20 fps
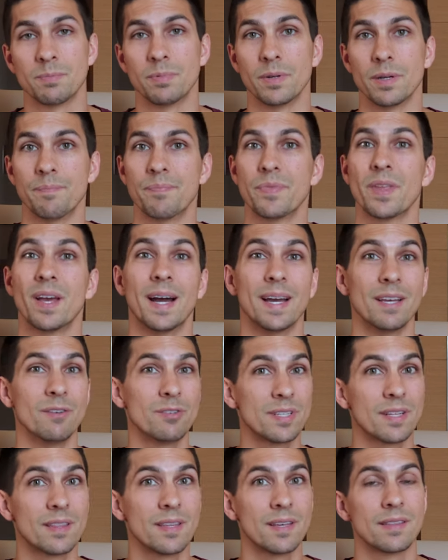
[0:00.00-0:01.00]
but I
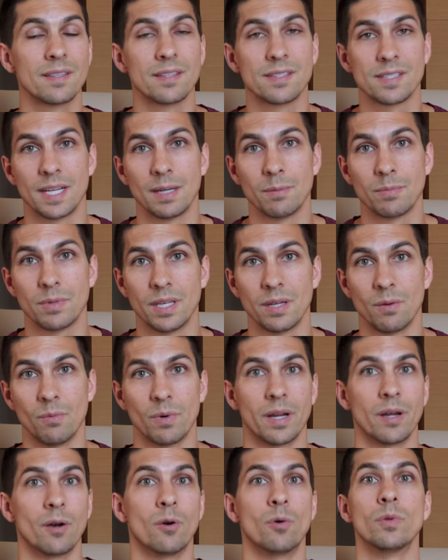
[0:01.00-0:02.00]
used to think the same thing
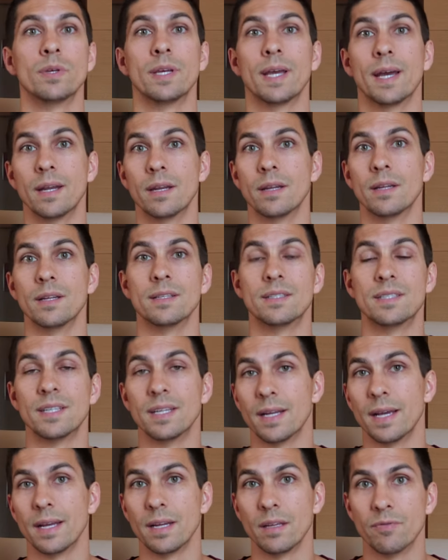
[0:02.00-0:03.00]
when I only edited
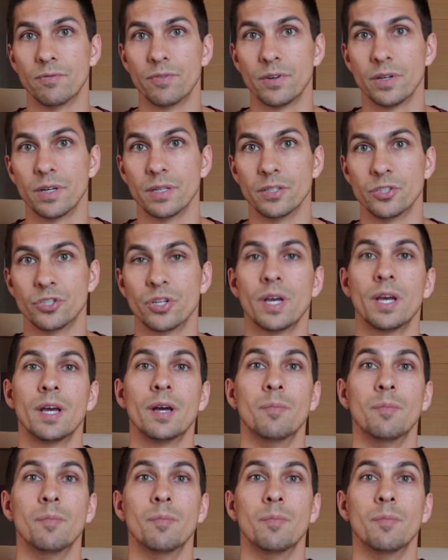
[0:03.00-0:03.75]
1080 footage.